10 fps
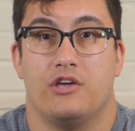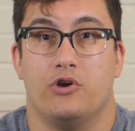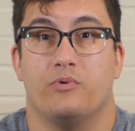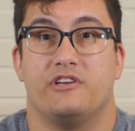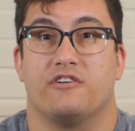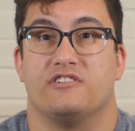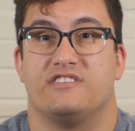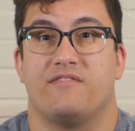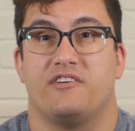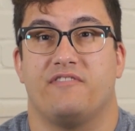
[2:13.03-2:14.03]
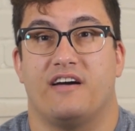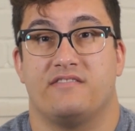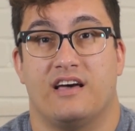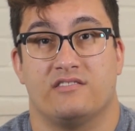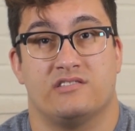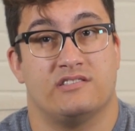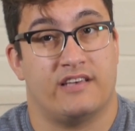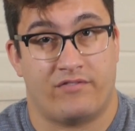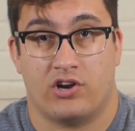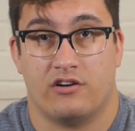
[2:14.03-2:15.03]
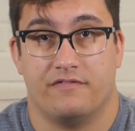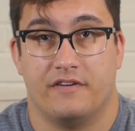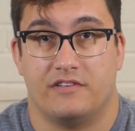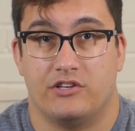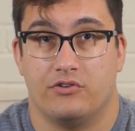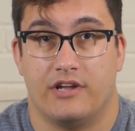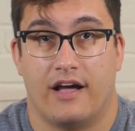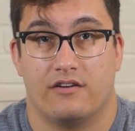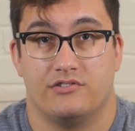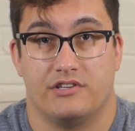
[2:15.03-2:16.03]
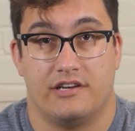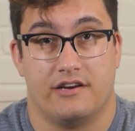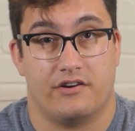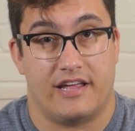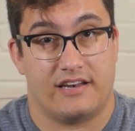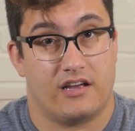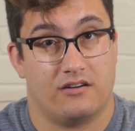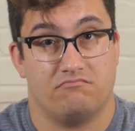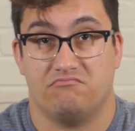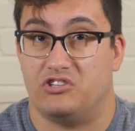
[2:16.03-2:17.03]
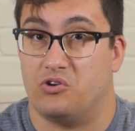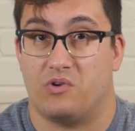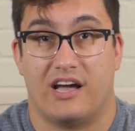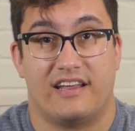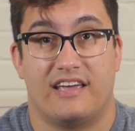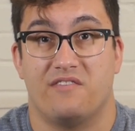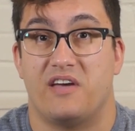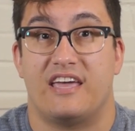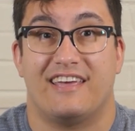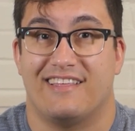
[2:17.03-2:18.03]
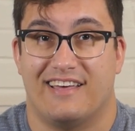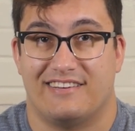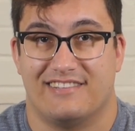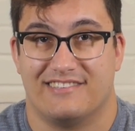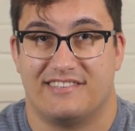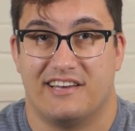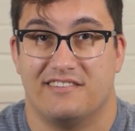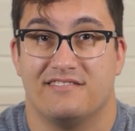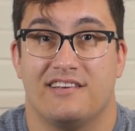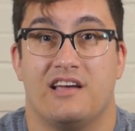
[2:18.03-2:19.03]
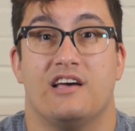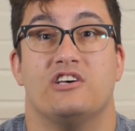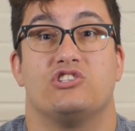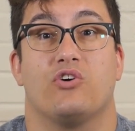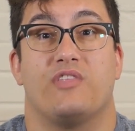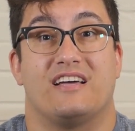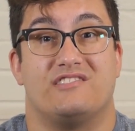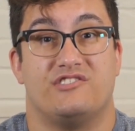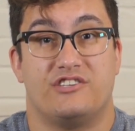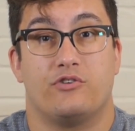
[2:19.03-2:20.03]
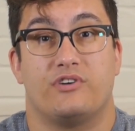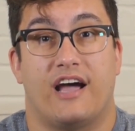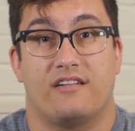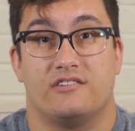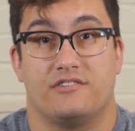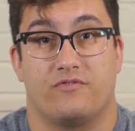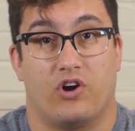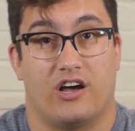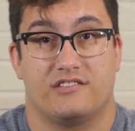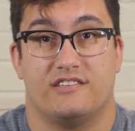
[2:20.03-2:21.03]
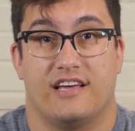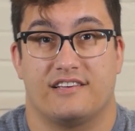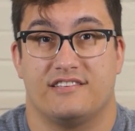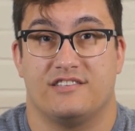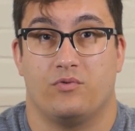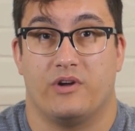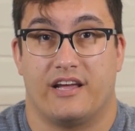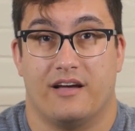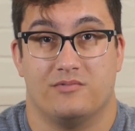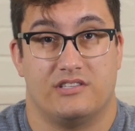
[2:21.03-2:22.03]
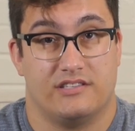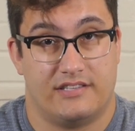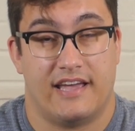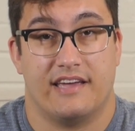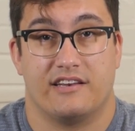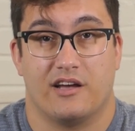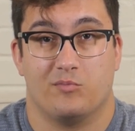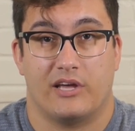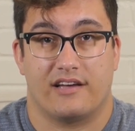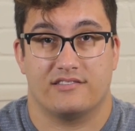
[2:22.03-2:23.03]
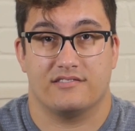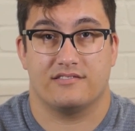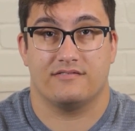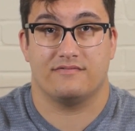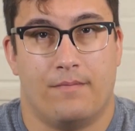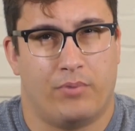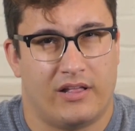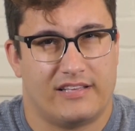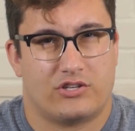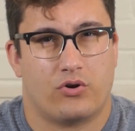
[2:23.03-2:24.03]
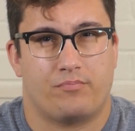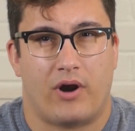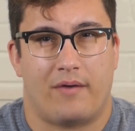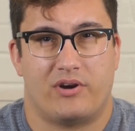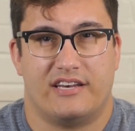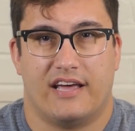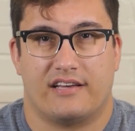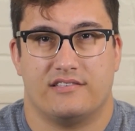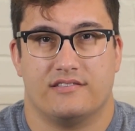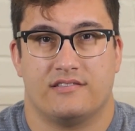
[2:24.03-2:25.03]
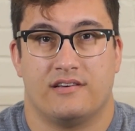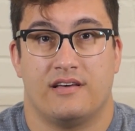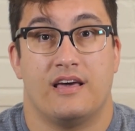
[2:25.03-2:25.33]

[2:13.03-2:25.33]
You and your $75,752 a year in income don't gotta give any of that to the state. So that's $0 for Austin, Texas when it comes to state income taxes. But let's go to property taxes.